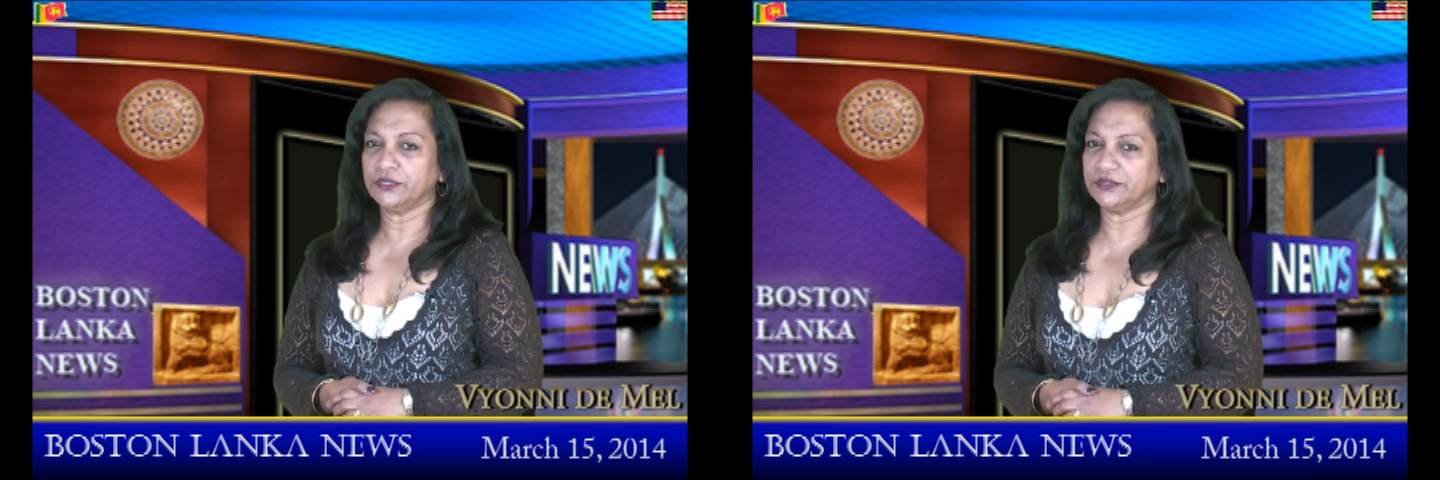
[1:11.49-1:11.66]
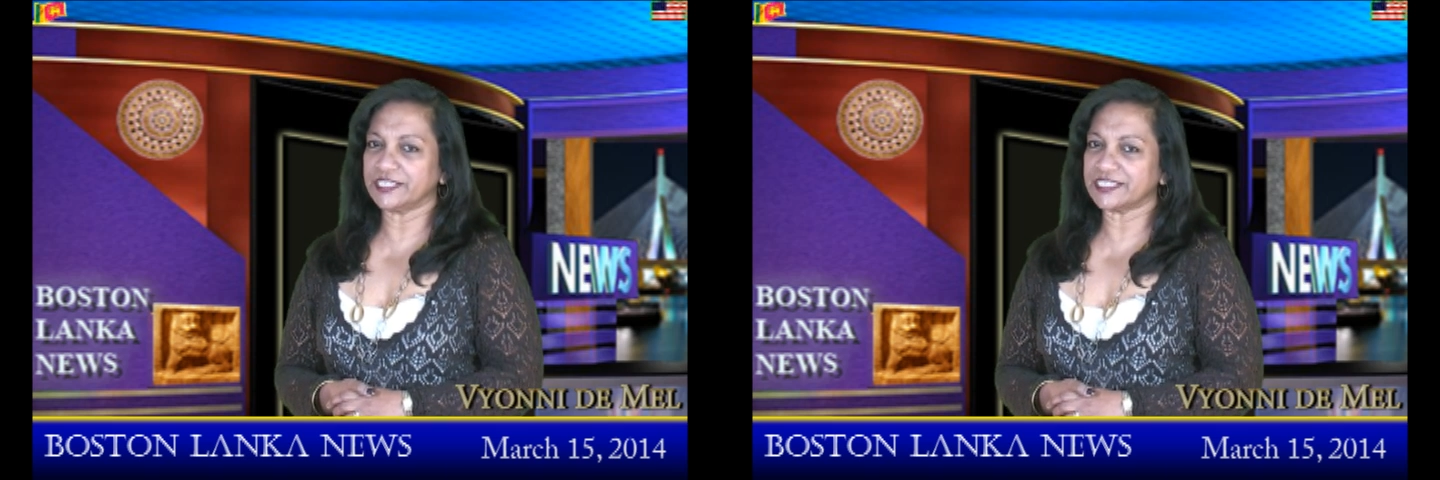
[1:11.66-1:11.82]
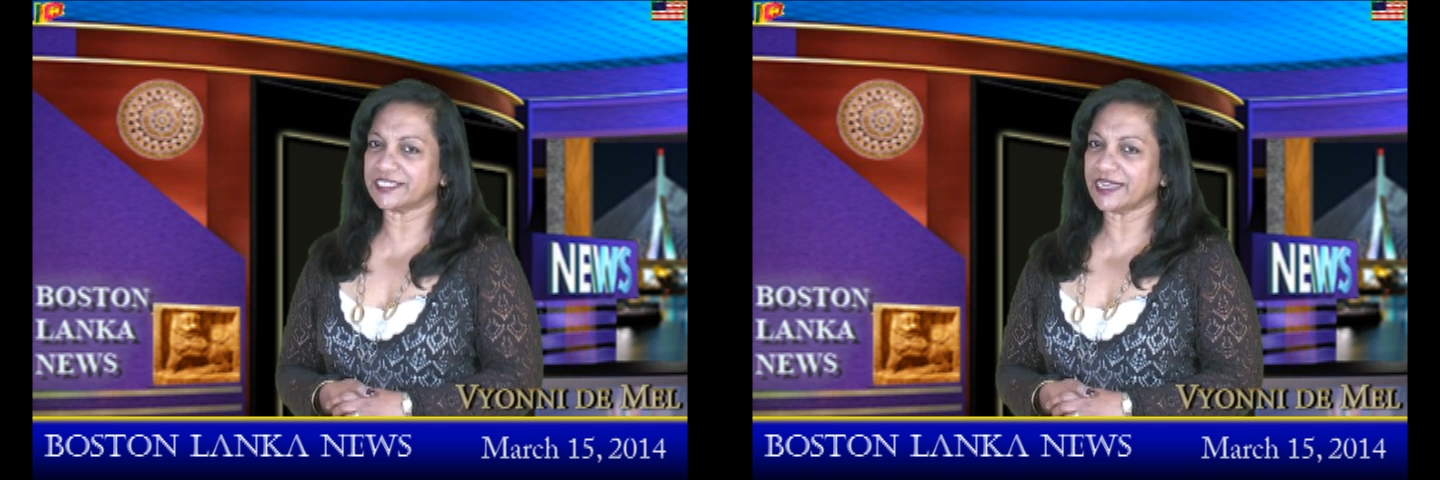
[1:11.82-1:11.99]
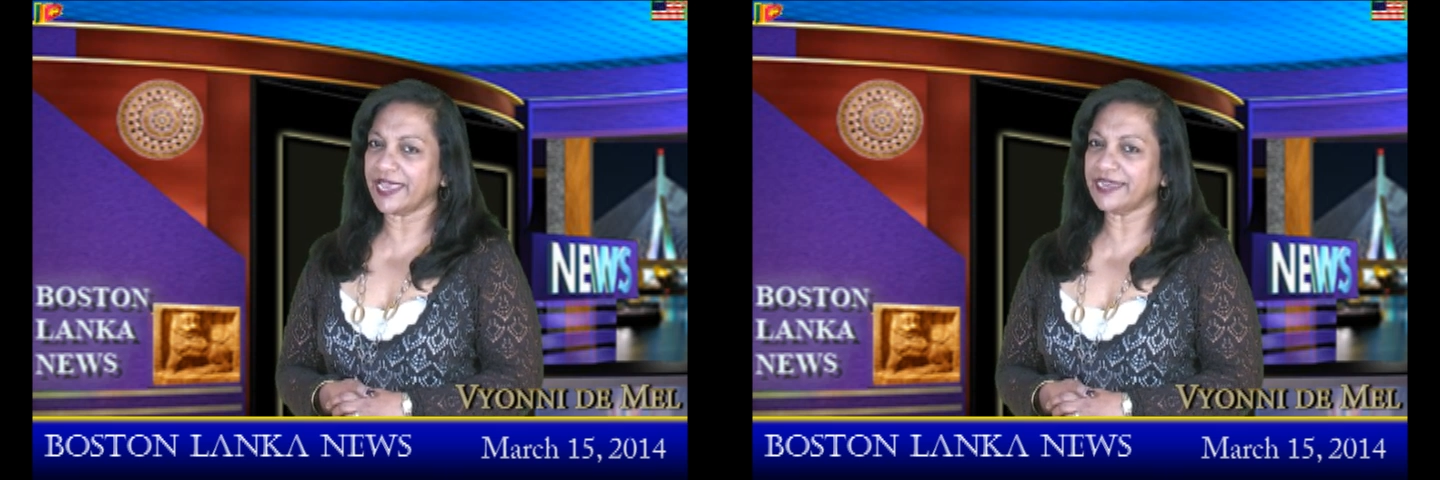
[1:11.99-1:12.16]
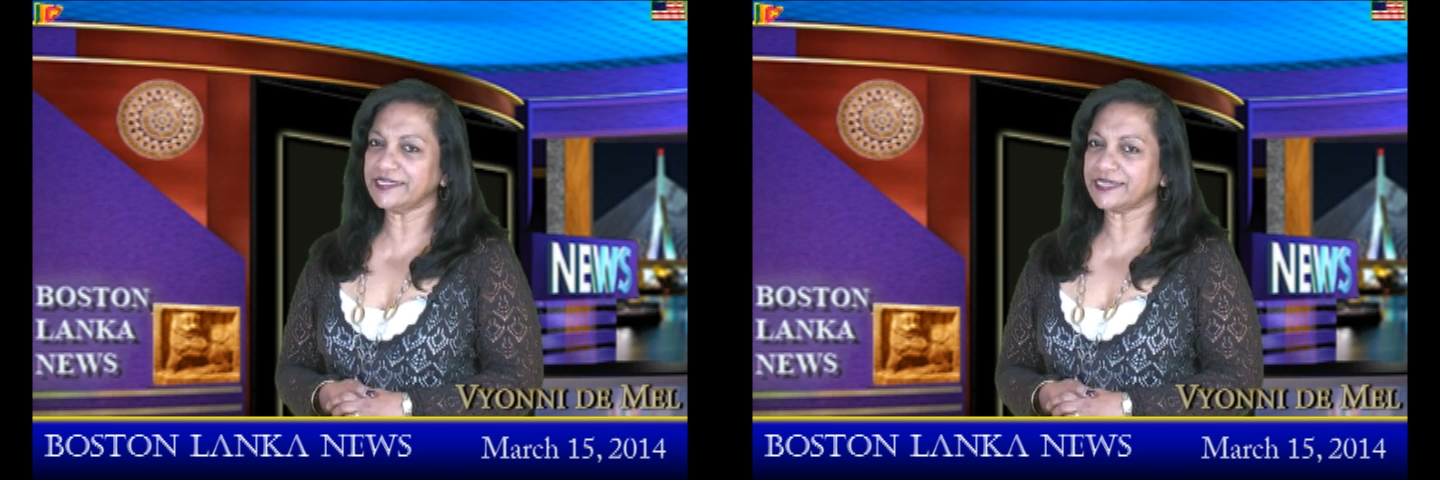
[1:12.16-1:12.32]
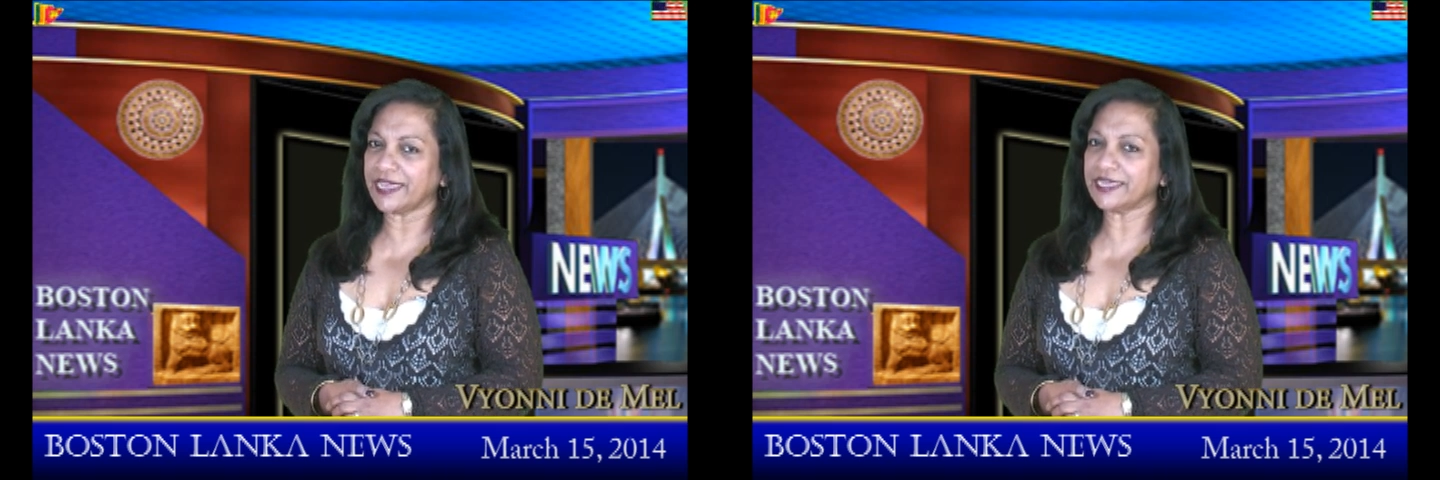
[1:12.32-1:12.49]
to the
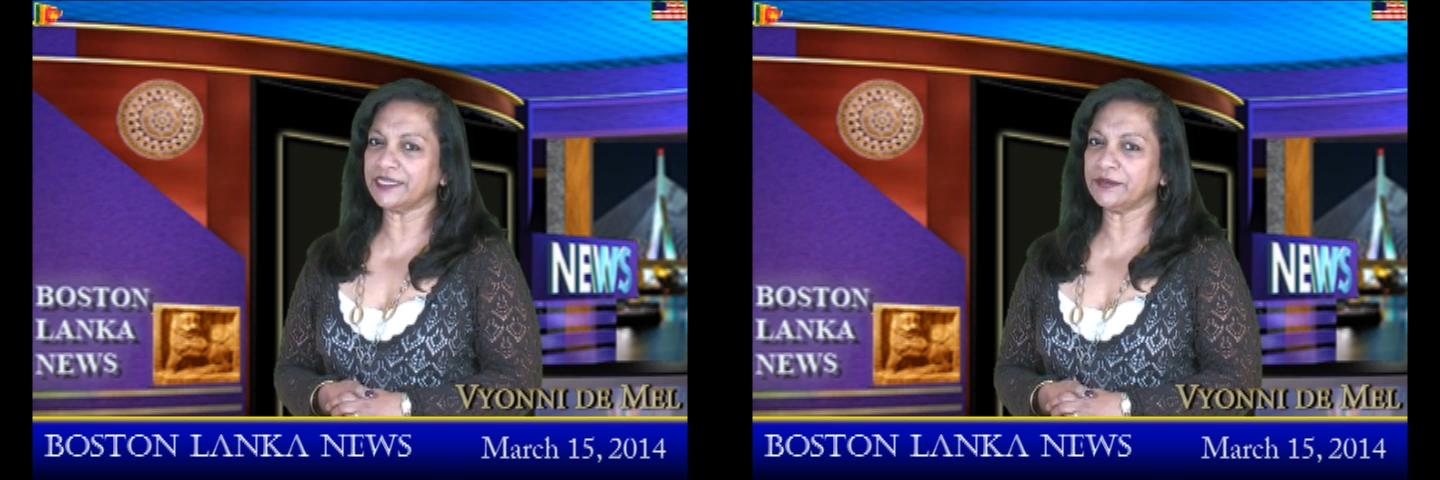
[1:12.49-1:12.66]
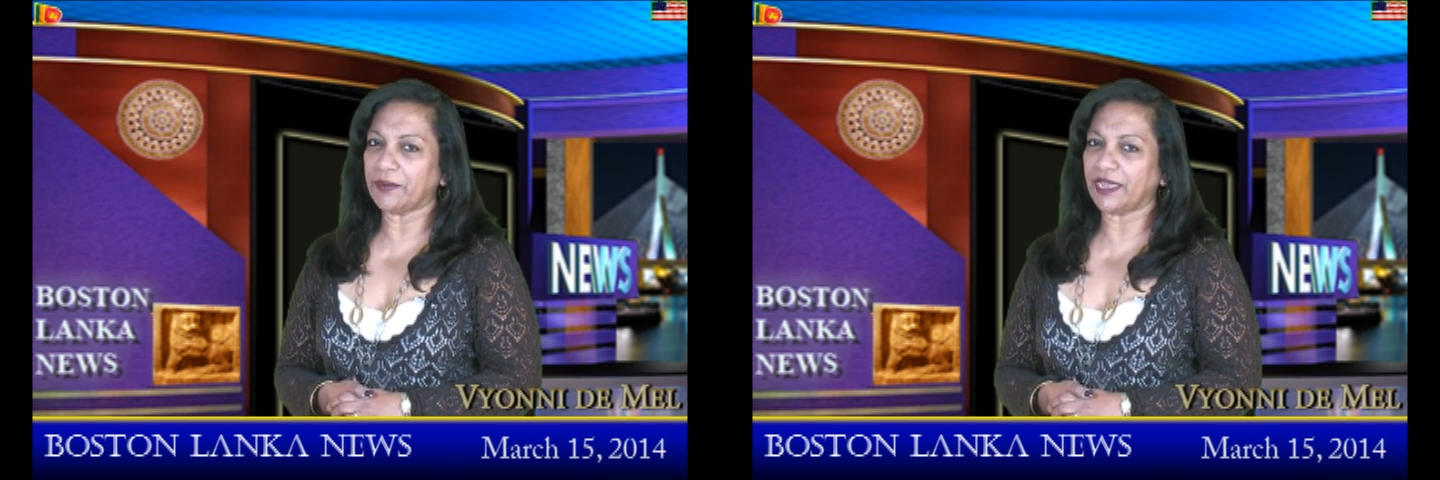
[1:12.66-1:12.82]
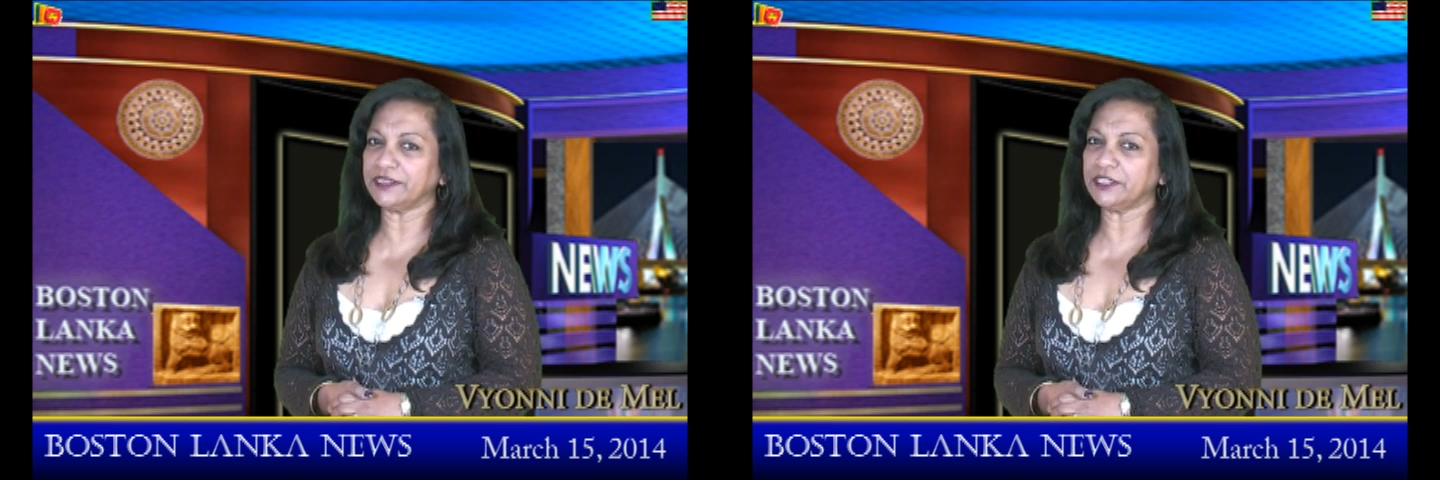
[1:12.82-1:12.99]
stand taken by